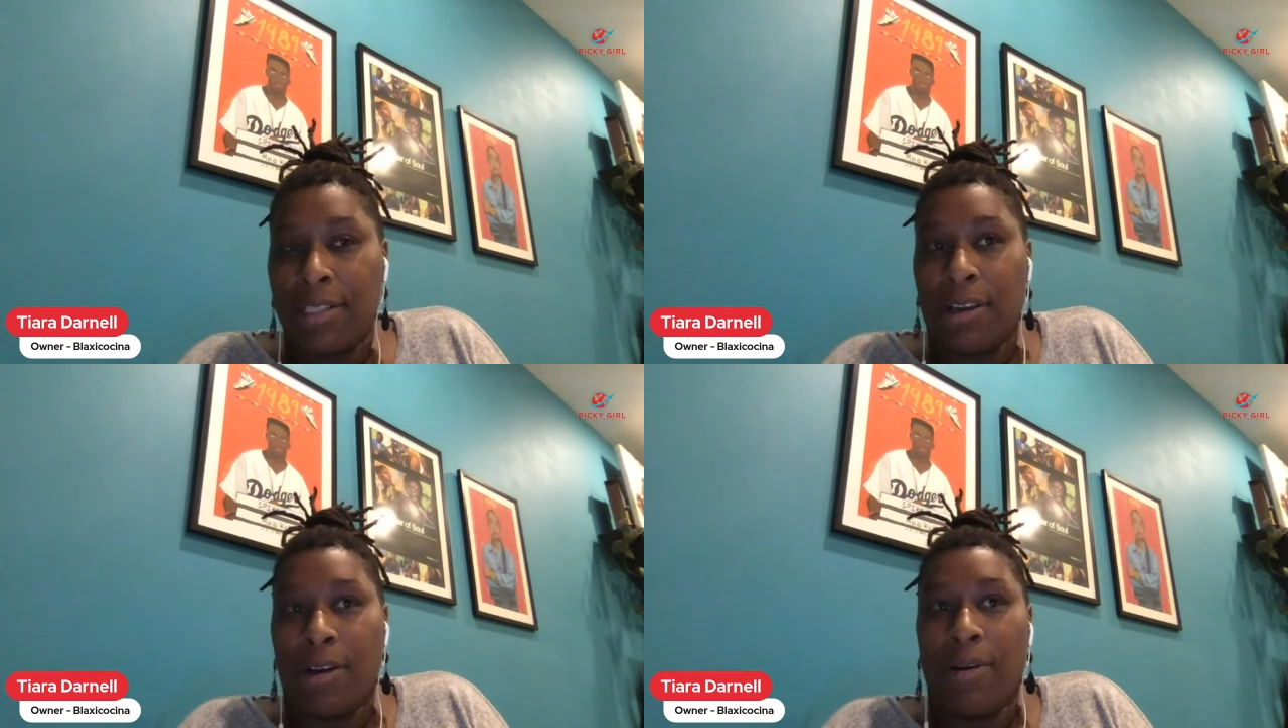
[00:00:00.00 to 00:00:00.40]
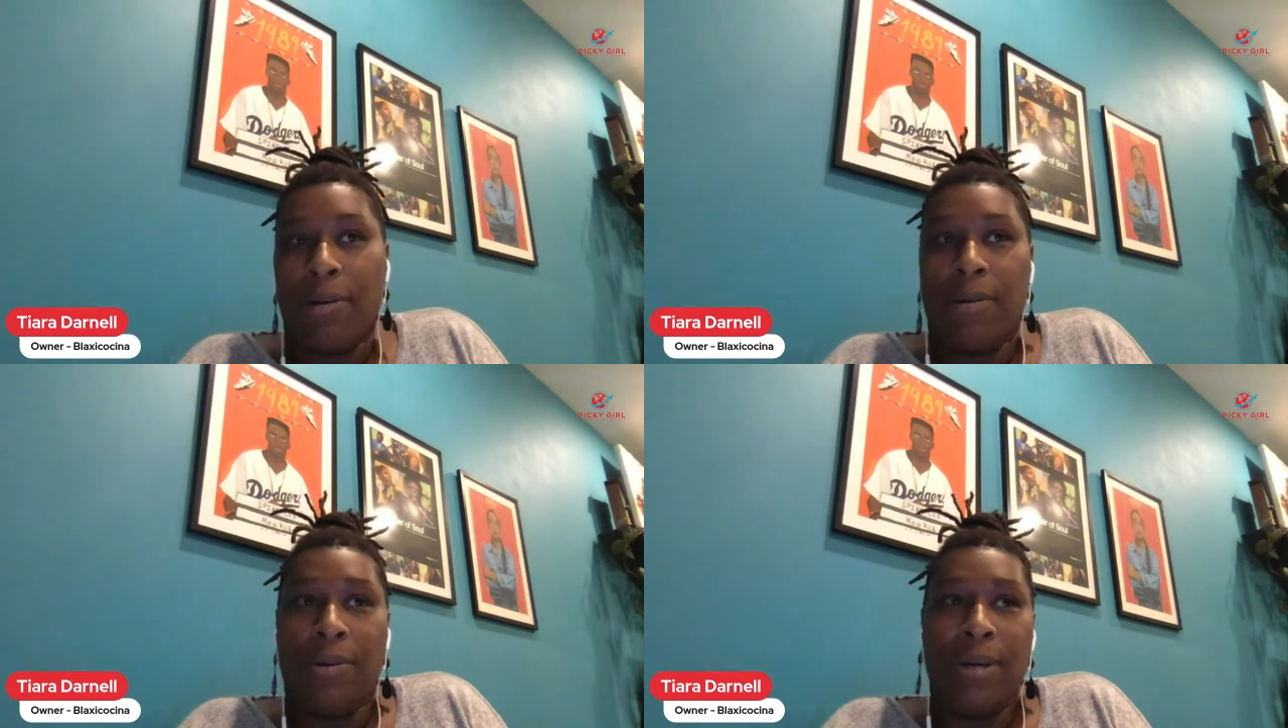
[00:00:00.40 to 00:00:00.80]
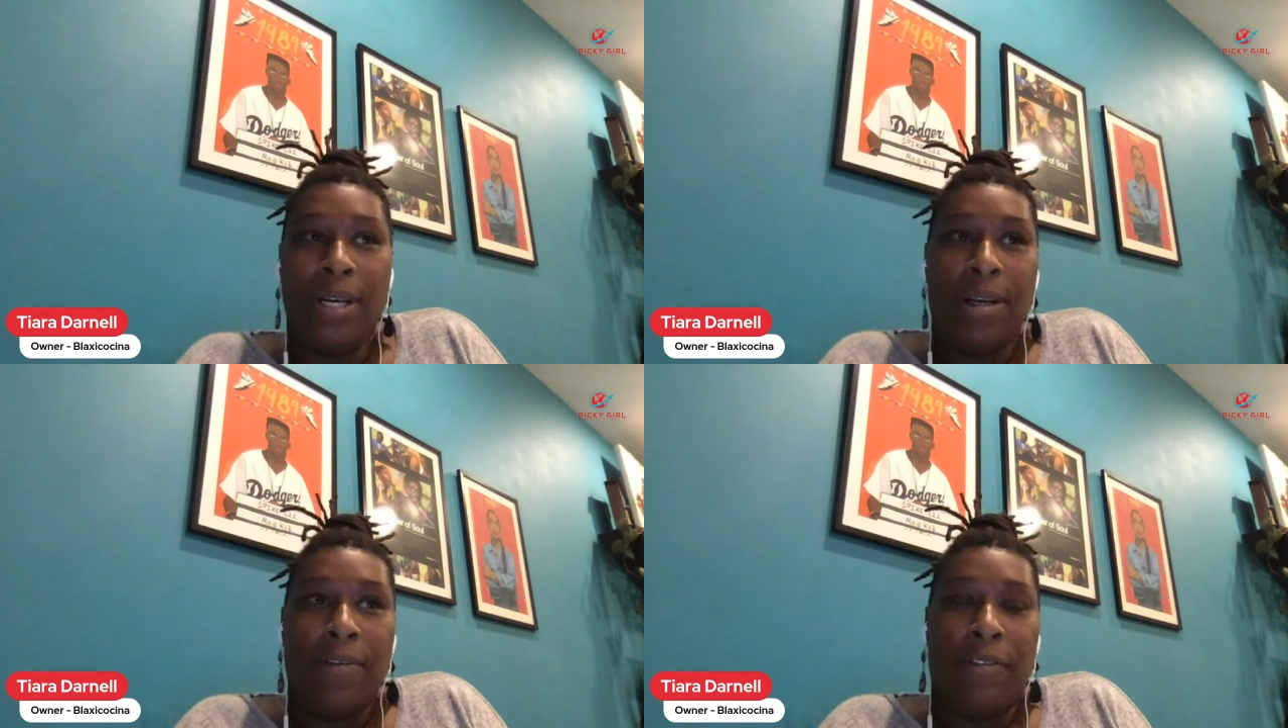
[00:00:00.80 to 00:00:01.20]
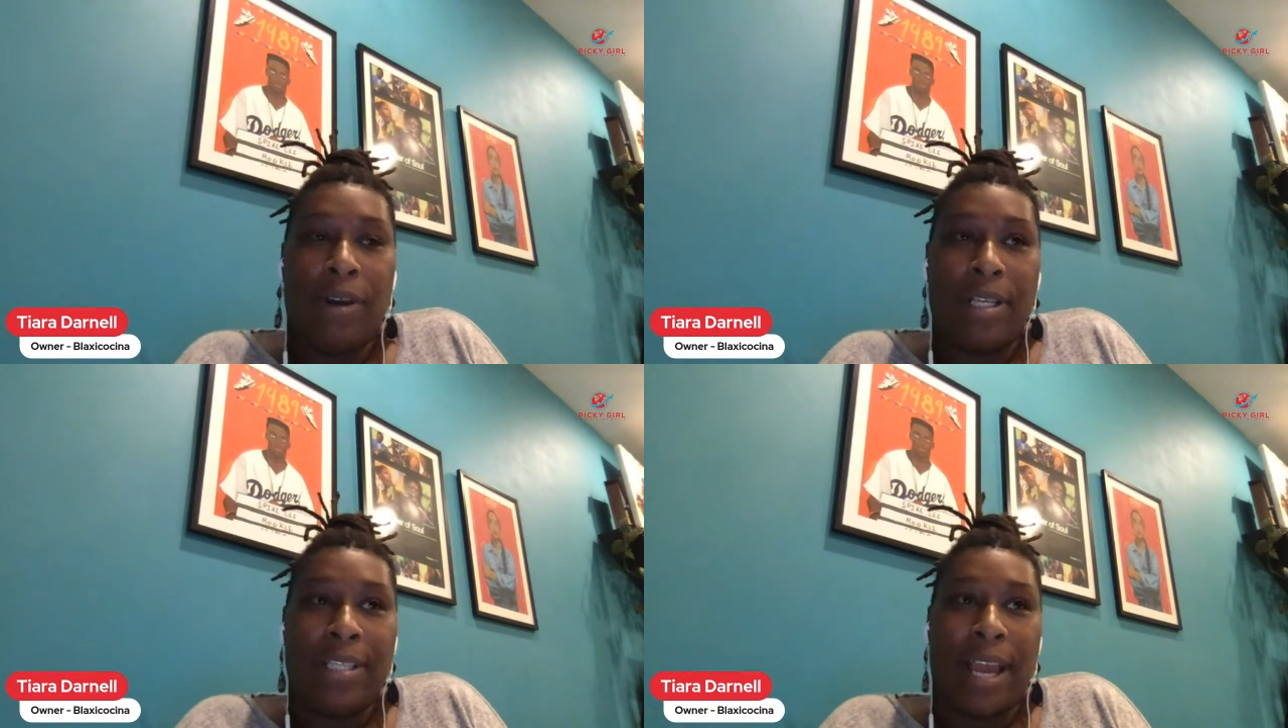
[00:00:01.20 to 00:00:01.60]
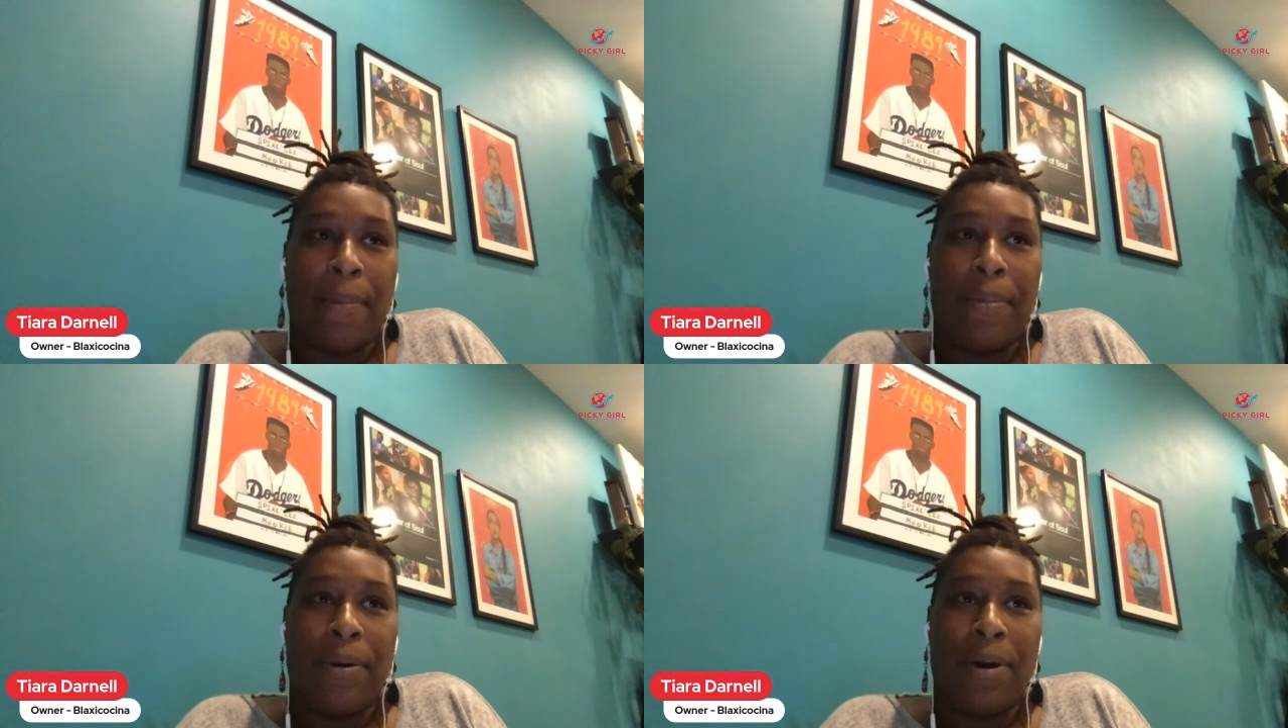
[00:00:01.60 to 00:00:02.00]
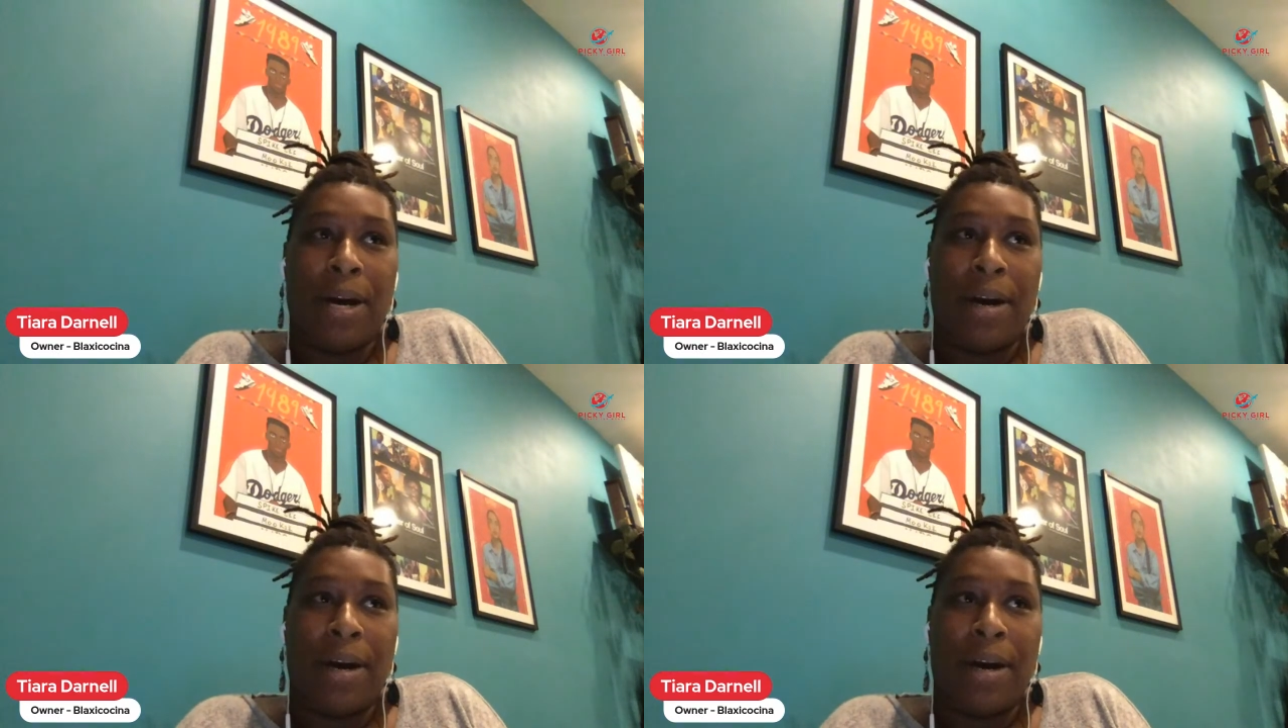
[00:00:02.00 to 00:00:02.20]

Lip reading: So, for example,